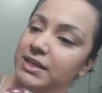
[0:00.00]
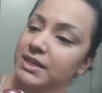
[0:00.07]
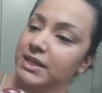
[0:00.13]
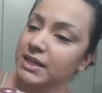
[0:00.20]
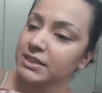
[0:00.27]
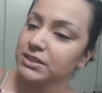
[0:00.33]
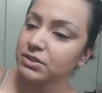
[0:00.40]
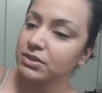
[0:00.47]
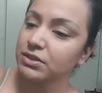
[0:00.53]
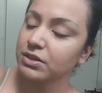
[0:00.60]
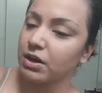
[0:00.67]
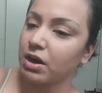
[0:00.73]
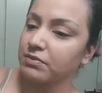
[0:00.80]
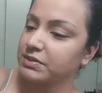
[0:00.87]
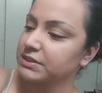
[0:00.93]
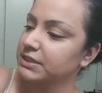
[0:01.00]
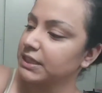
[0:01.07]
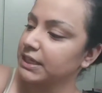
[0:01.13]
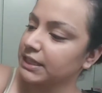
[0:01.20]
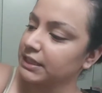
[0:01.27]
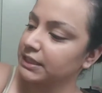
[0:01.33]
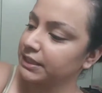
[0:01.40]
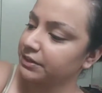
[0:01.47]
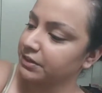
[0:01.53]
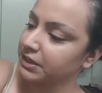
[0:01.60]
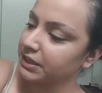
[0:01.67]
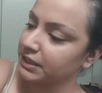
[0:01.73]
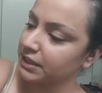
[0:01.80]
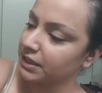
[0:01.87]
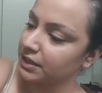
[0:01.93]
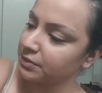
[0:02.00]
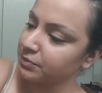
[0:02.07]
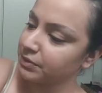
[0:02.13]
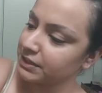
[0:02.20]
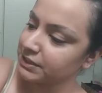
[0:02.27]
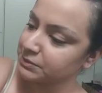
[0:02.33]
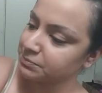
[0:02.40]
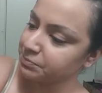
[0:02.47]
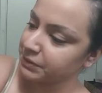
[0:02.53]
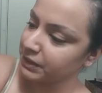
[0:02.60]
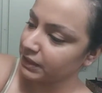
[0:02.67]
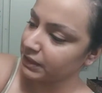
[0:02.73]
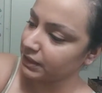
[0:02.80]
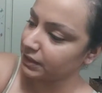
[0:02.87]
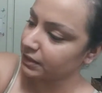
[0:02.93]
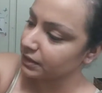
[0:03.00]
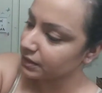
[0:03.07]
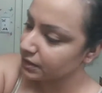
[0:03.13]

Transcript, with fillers: does look obviously clear and the other one is pink.